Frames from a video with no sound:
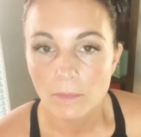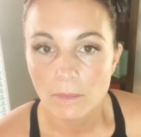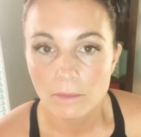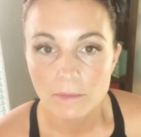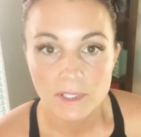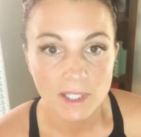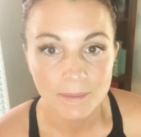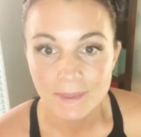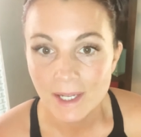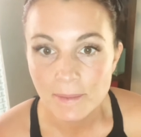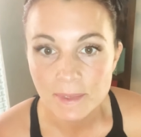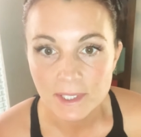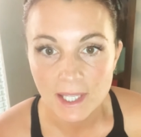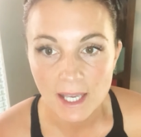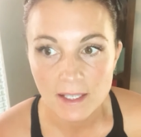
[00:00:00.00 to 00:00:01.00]

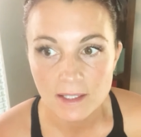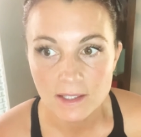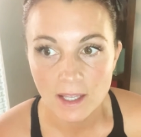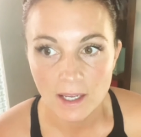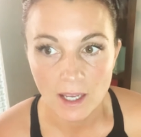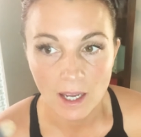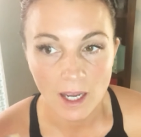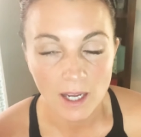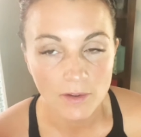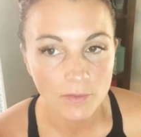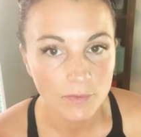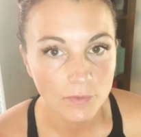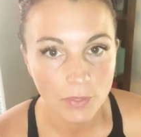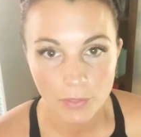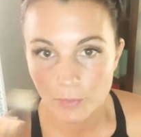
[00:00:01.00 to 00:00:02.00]
Sometimes less, like
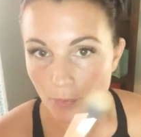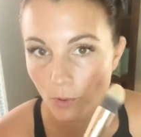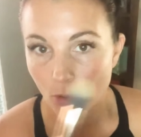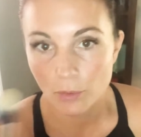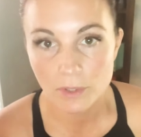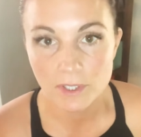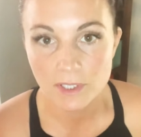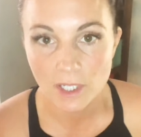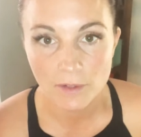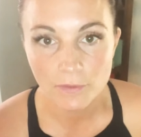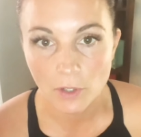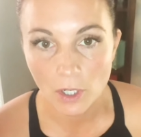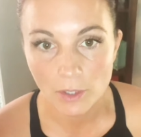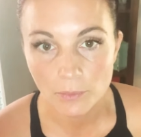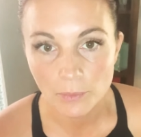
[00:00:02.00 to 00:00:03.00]
I've thrown stuff
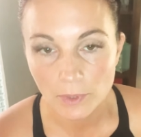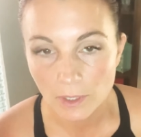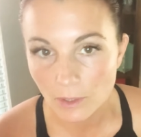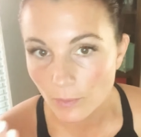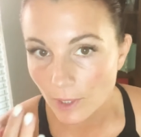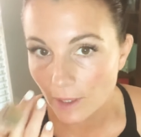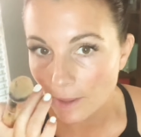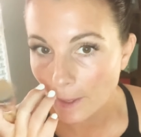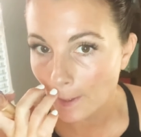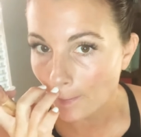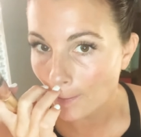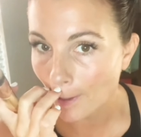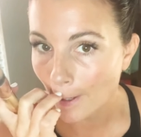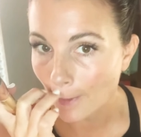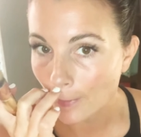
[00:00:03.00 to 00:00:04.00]
on really quickly and
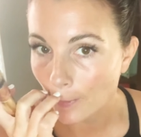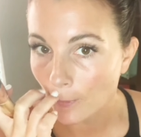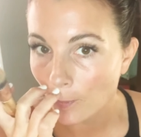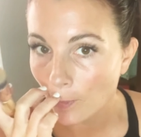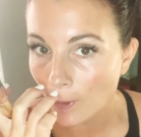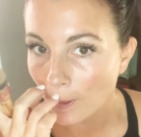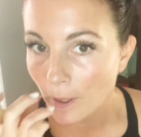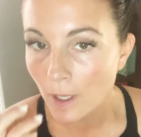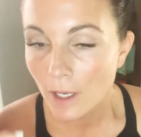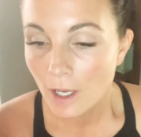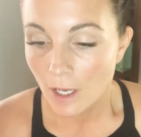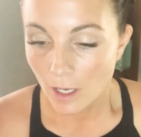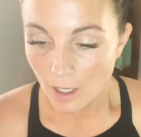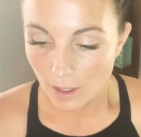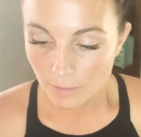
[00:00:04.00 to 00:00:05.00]
run out the door
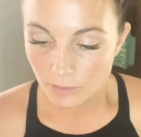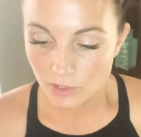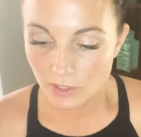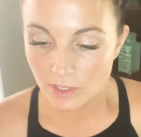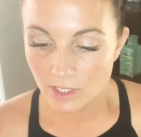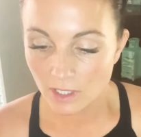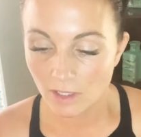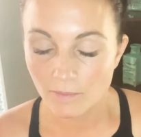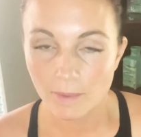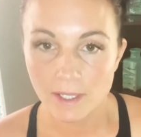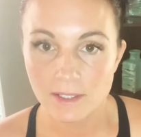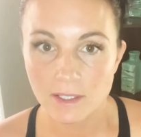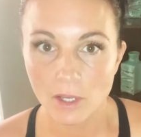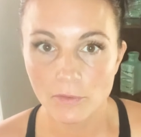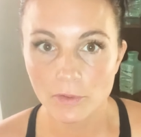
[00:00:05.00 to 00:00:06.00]
just to give
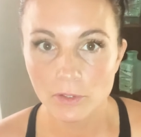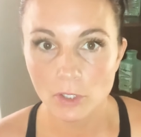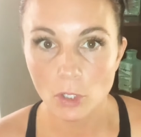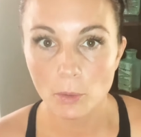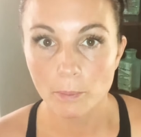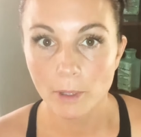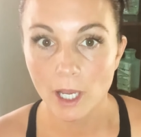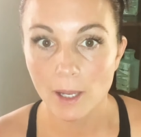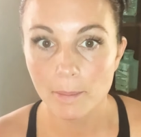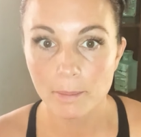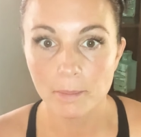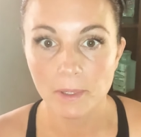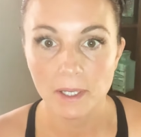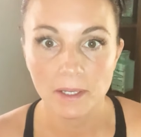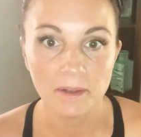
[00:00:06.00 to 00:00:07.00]
myself a little
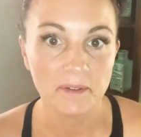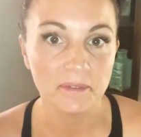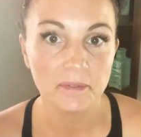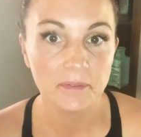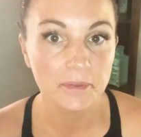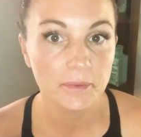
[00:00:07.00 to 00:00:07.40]
pop of